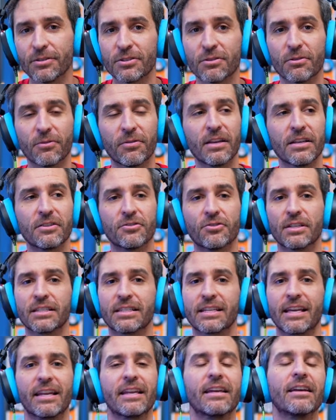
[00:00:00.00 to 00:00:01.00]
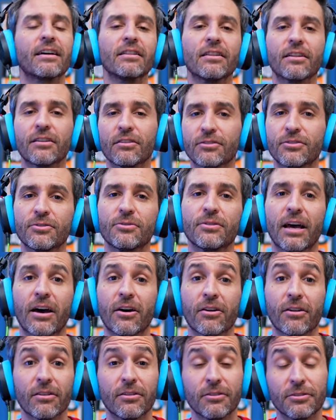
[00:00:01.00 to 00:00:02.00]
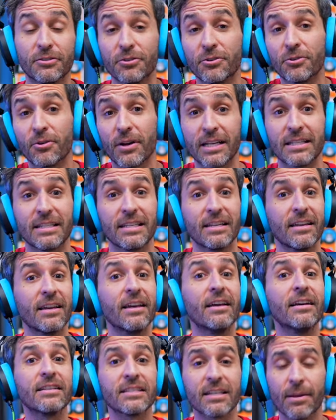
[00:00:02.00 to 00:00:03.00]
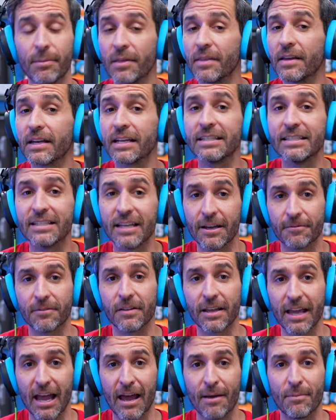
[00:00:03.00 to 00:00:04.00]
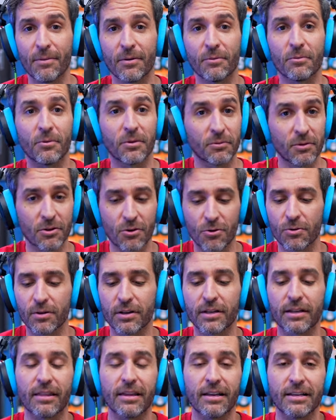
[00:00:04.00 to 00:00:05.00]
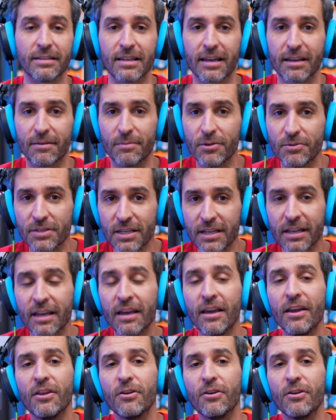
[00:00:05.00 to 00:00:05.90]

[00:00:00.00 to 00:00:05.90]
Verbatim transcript: So if things are just getting a little too loud and a little too crazy, something that can definitely happen when recording things like music,